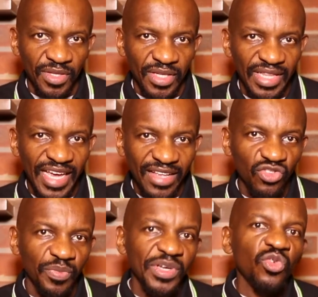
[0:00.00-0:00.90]
They had
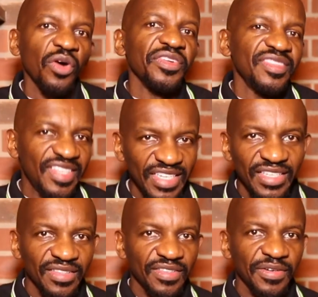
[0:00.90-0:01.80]
to be
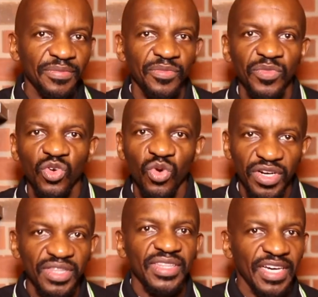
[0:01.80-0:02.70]
quarantined,
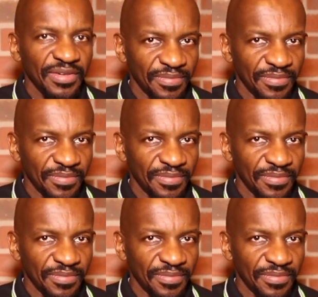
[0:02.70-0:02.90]
quaranta.